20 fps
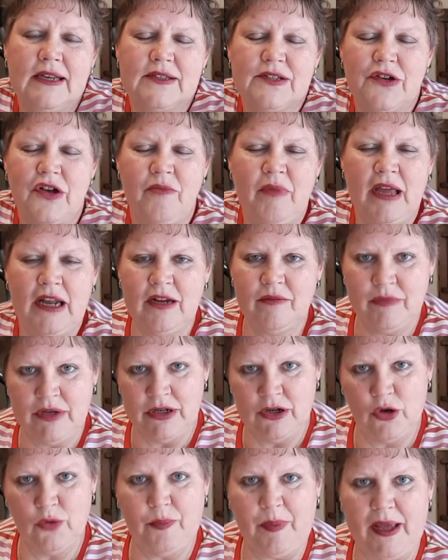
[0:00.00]
so I made him a
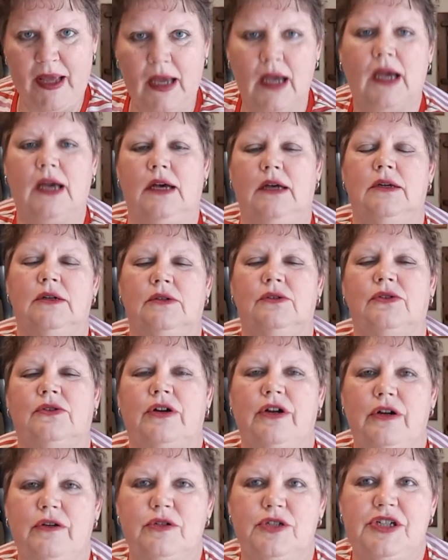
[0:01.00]
no-bake
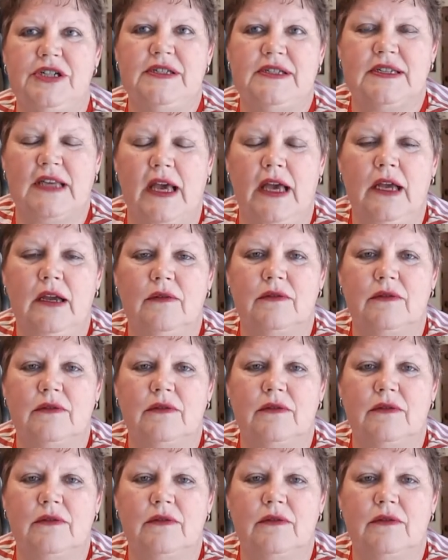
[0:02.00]
Oreo cheesecake,